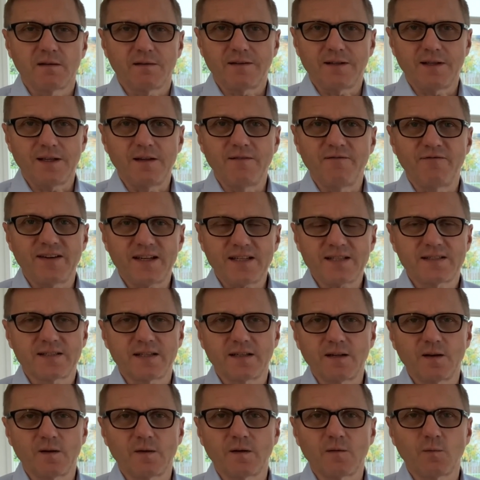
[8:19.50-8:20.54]

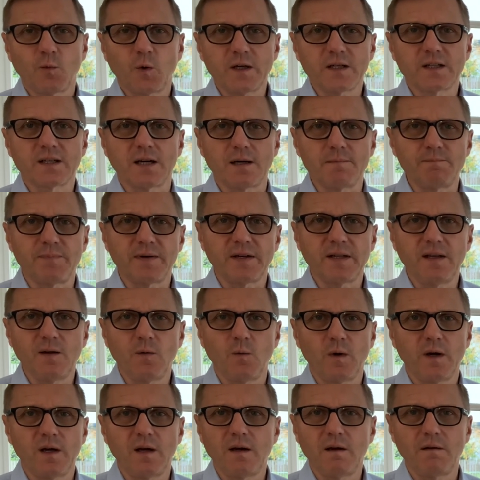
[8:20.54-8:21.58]
invested in one company
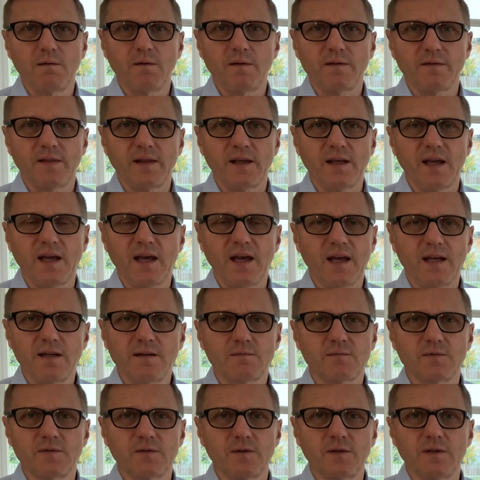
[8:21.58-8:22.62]
where they had,
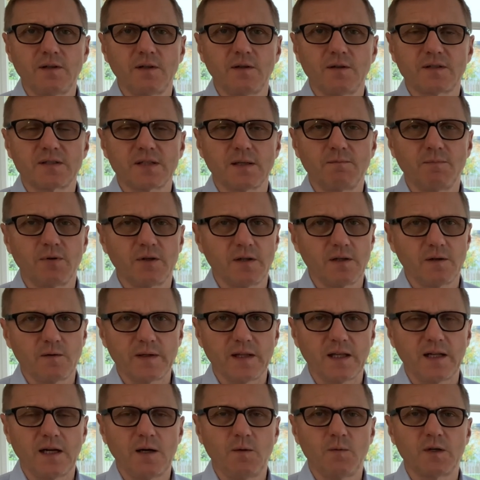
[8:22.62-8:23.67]
you know, somebody that
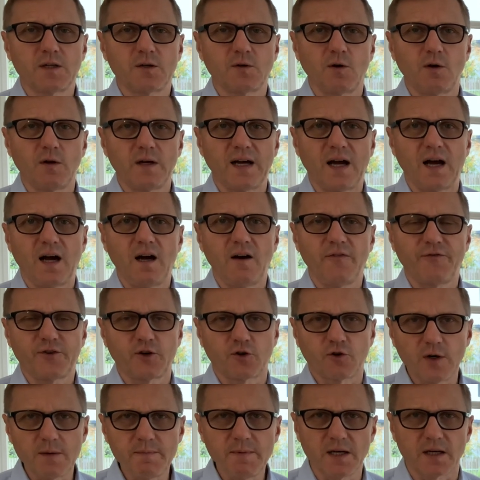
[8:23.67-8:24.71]
I would call a half
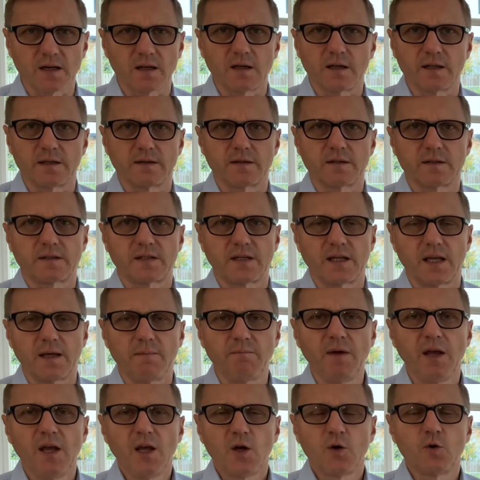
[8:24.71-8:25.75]
criminal in the
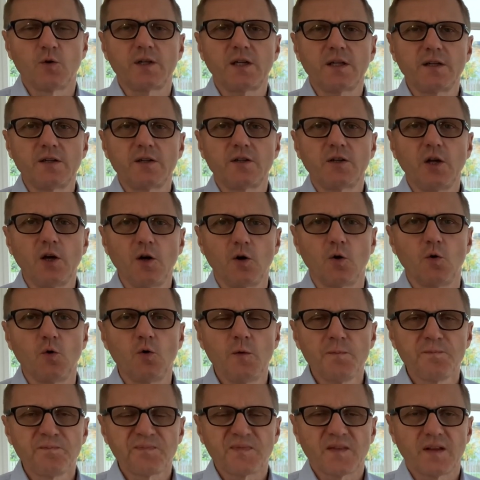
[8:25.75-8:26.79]
team who didn't know
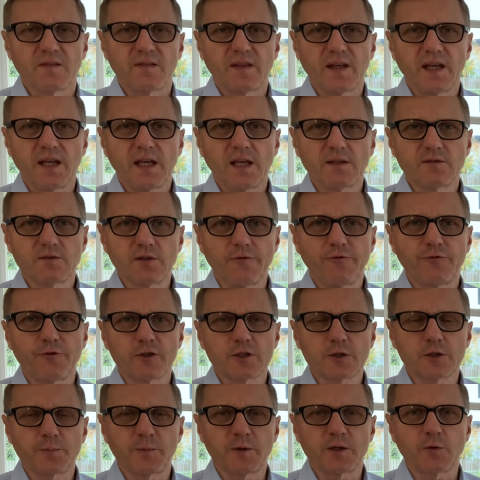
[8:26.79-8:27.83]
the
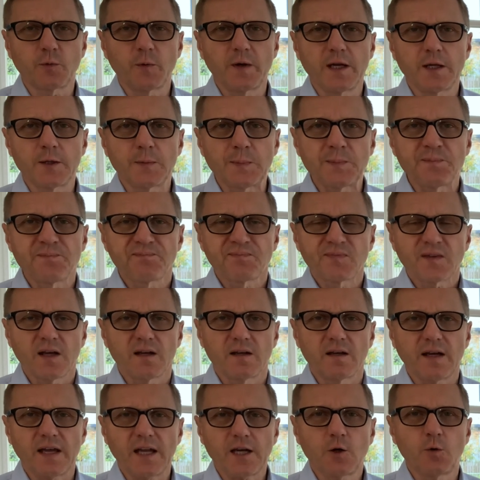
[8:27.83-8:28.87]
difference between
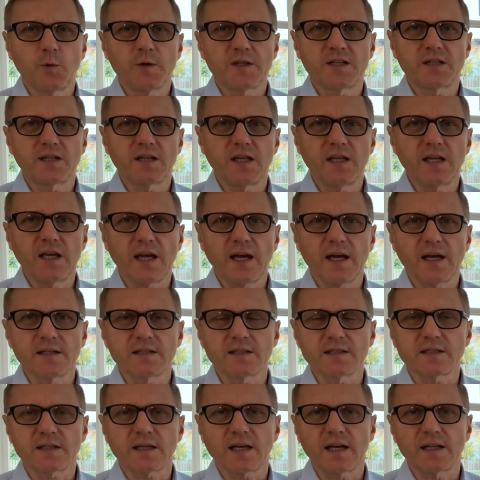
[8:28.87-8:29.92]
equity and